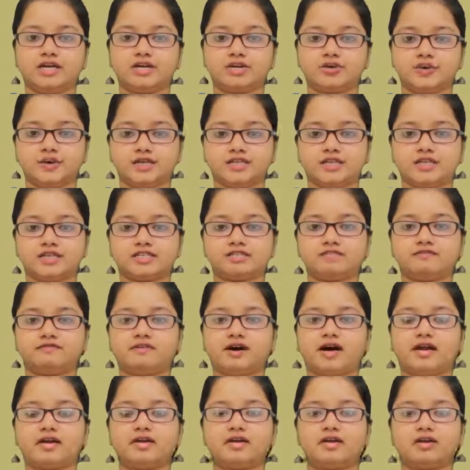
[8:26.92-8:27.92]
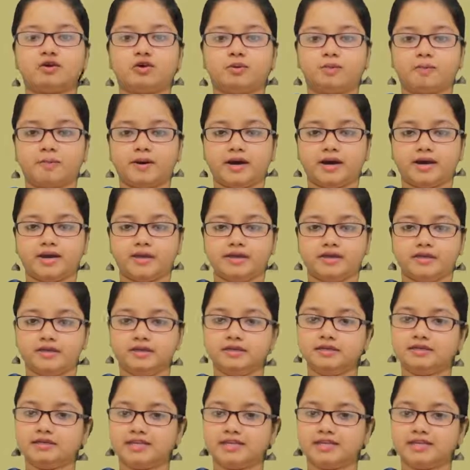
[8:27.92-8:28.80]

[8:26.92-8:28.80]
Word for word: Critics further opine